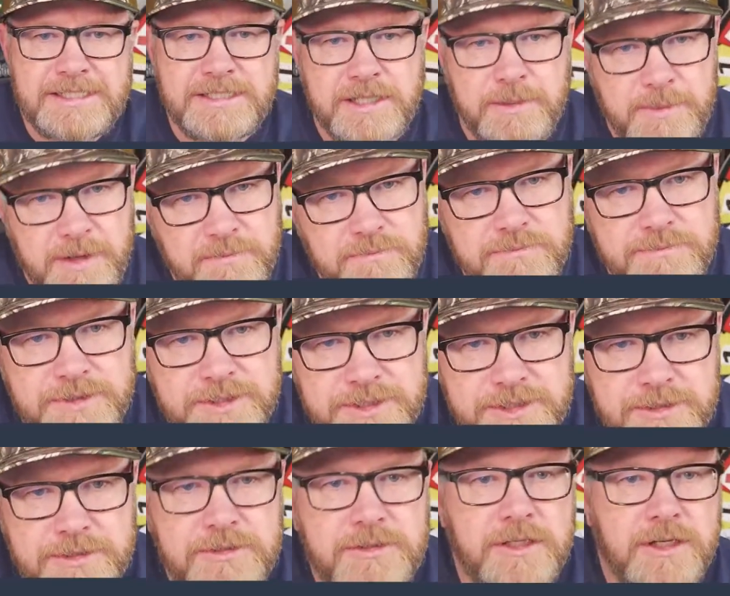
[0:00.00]
some of them
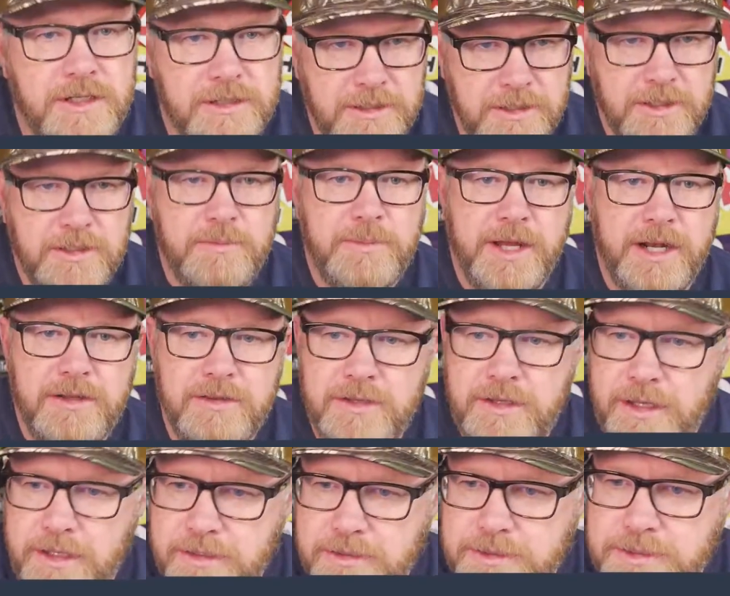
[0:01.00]
are a little better than
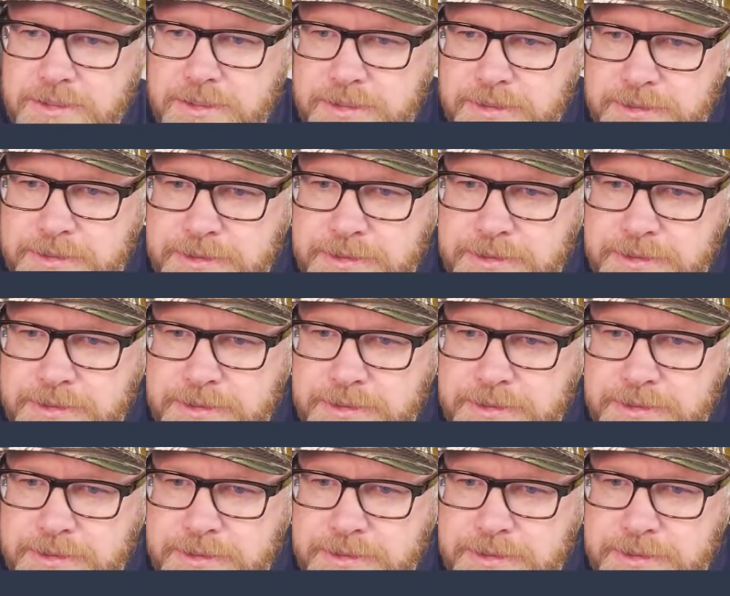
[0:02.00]
others.